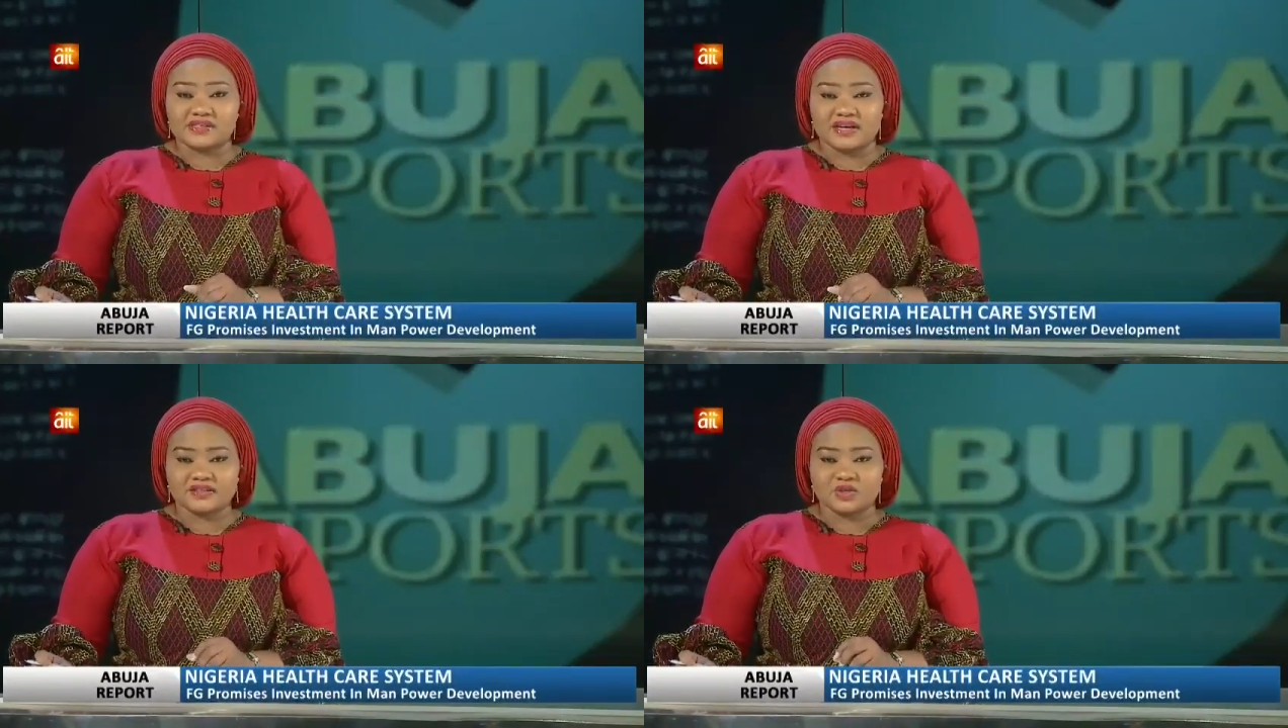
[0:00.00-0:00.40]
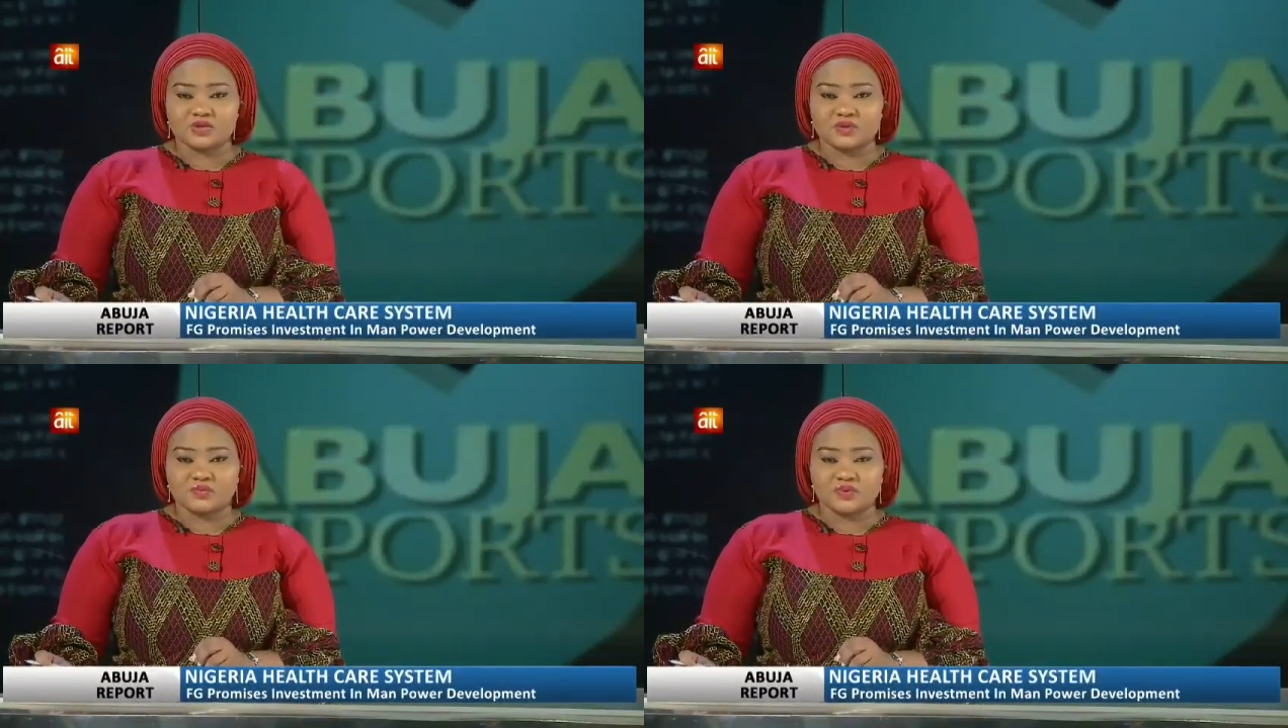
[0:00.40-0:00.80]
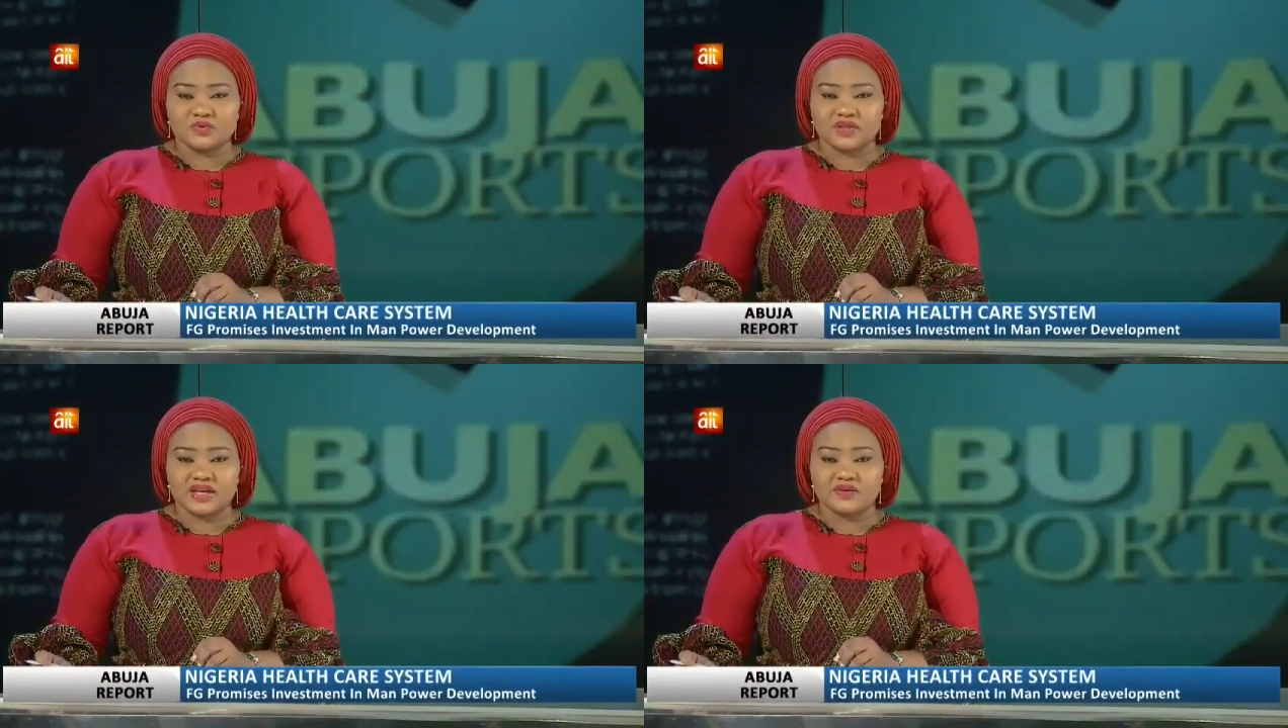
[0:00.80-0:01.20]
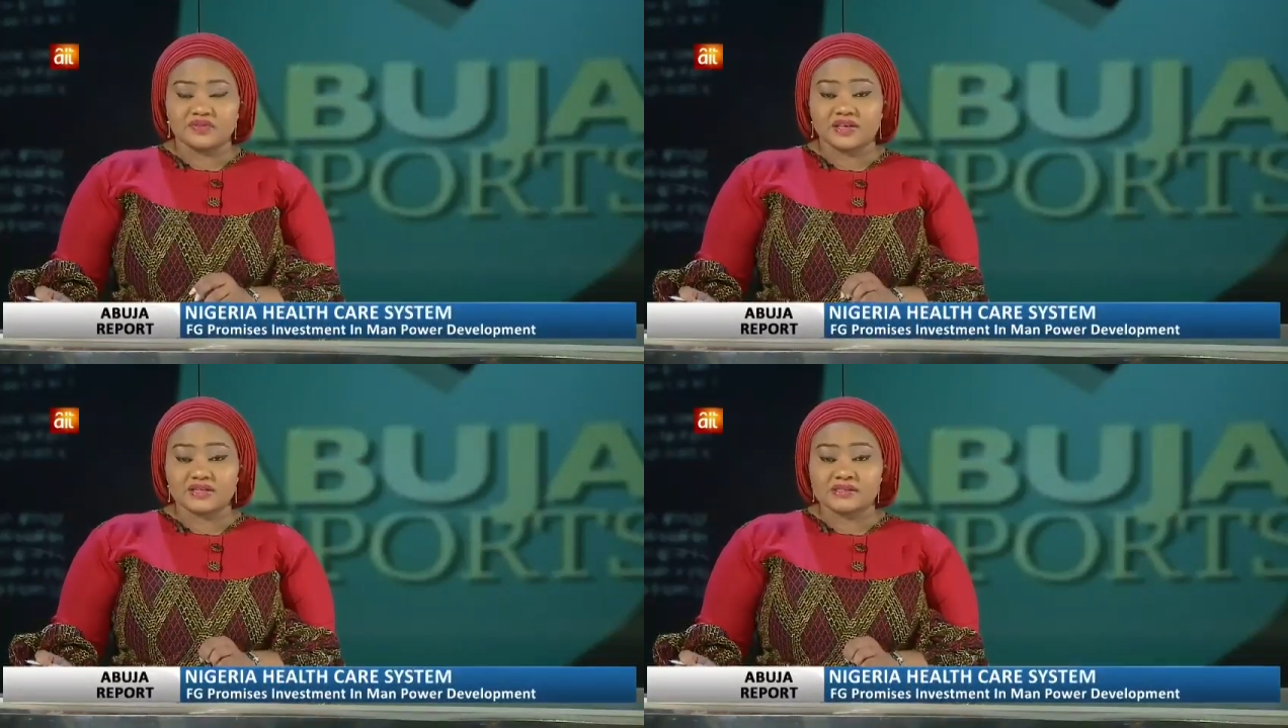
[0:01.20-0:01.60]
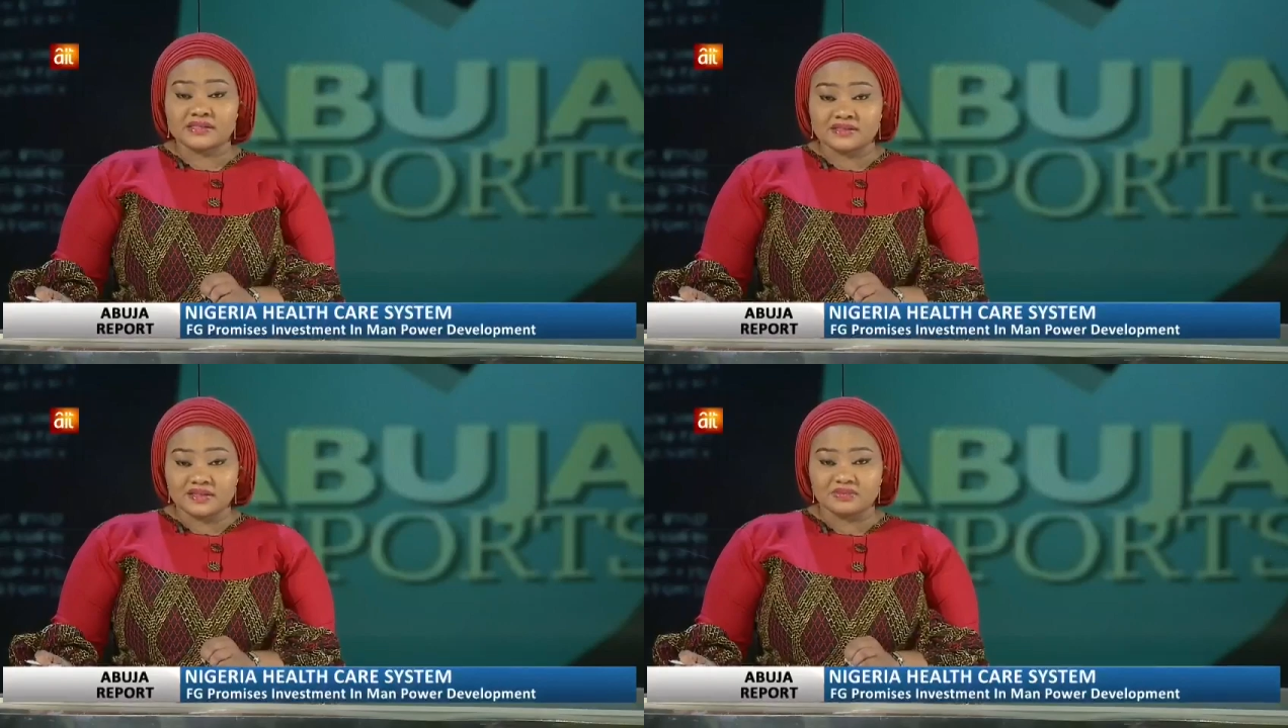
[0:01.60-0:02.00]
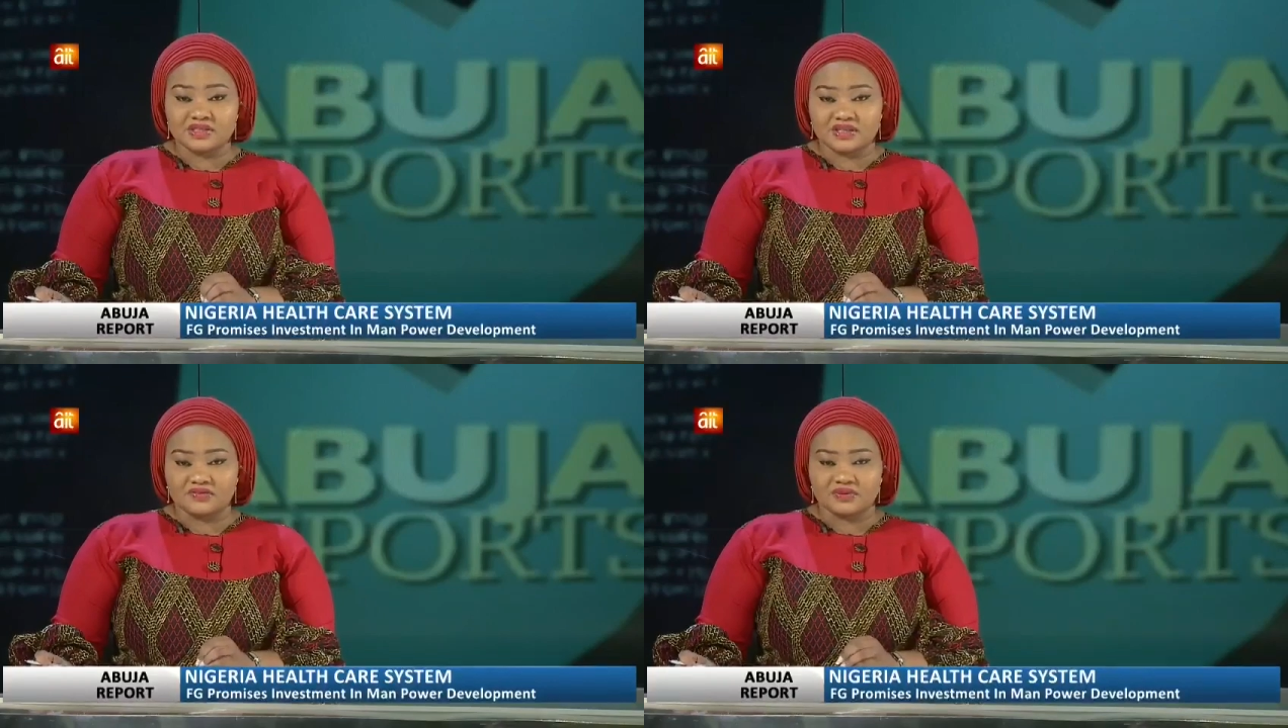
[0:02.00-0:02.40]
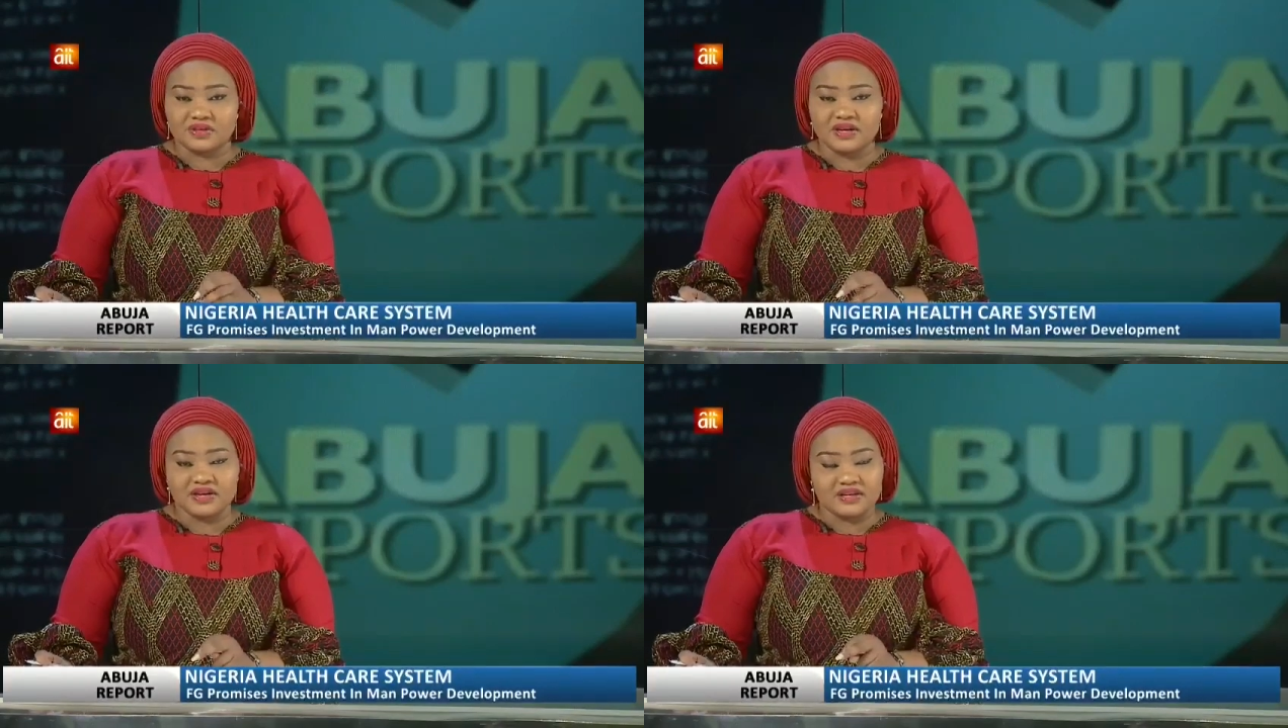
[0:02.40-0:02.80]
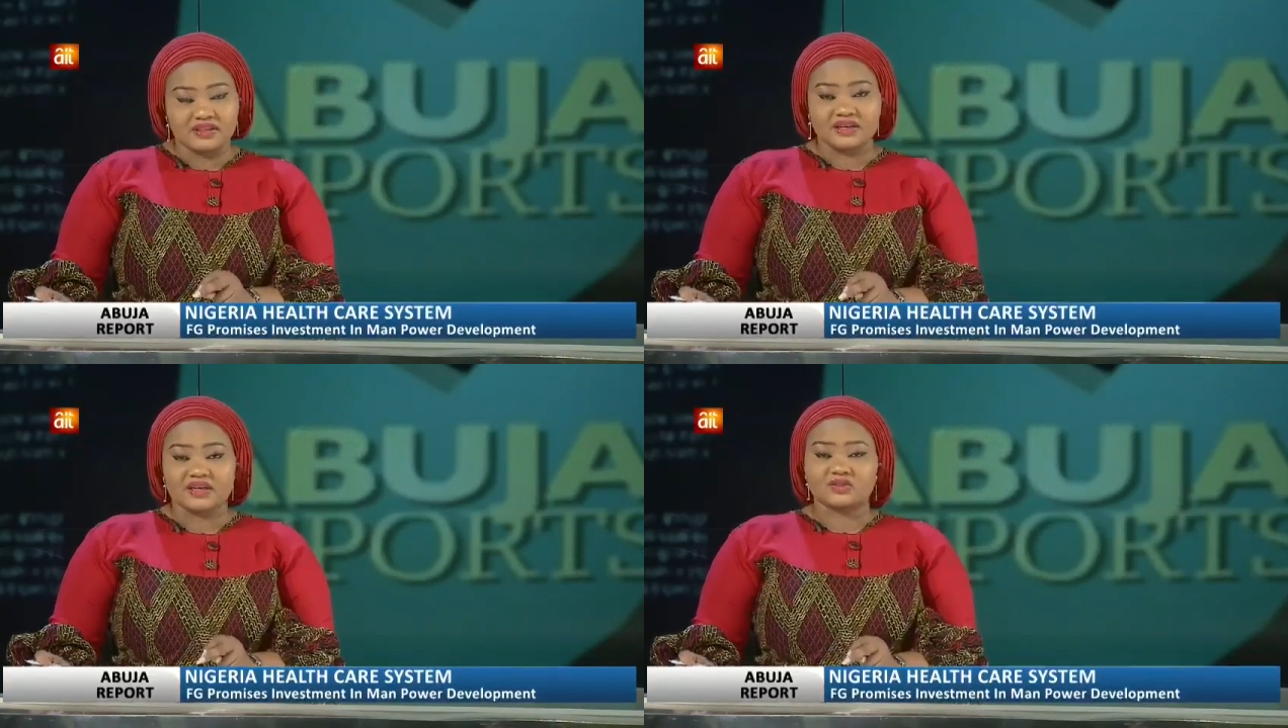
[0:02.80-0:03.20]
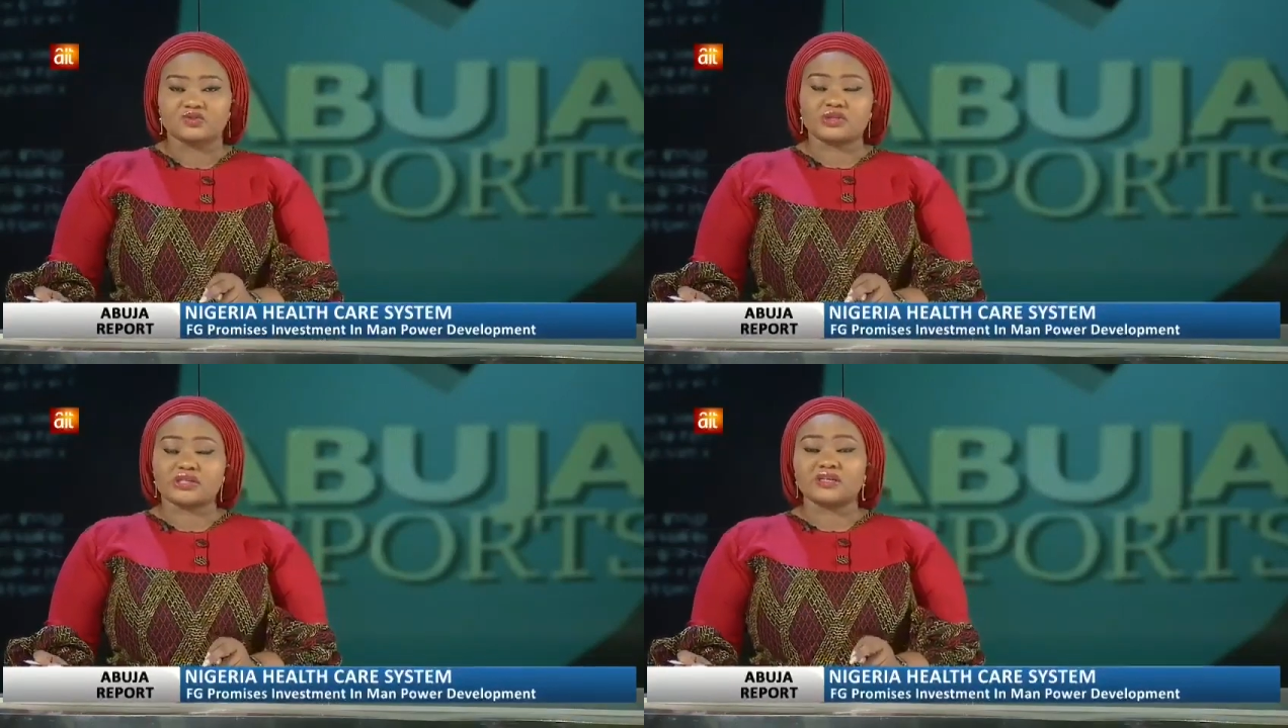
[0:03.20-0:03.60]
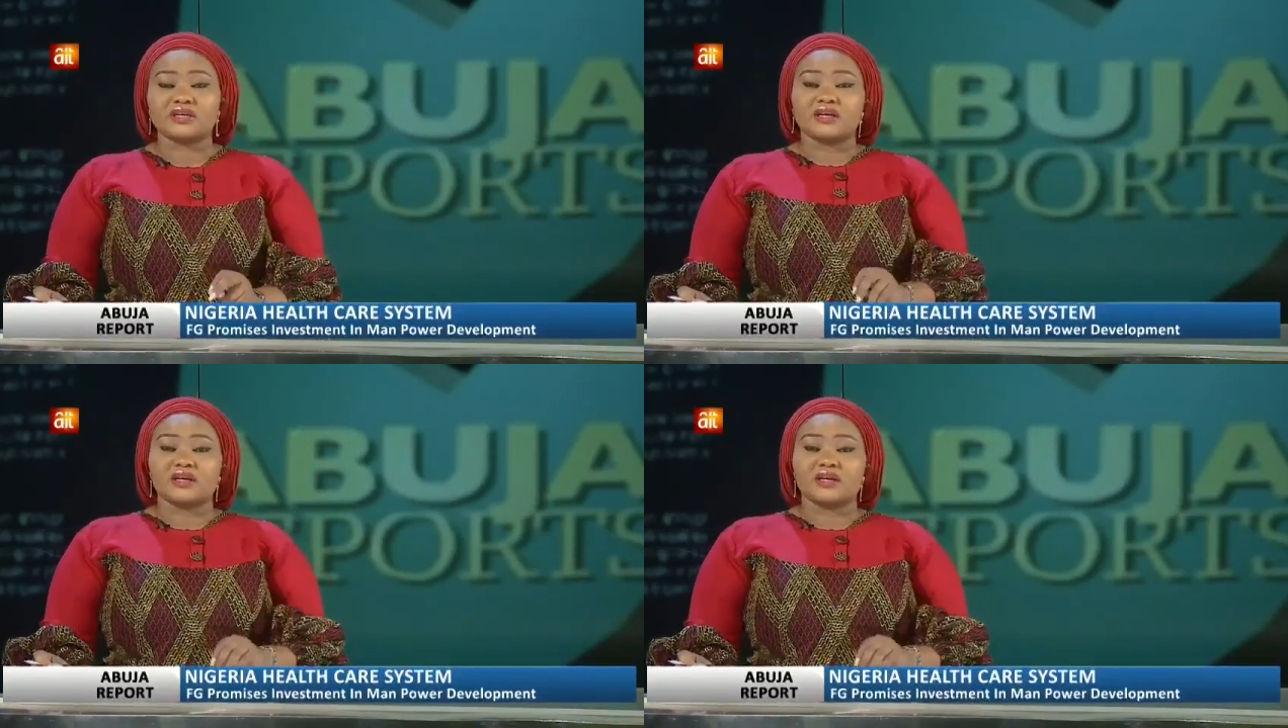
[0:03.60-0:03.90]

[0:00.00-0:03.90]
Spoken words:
sector to improve the healthcare system delivery in the country.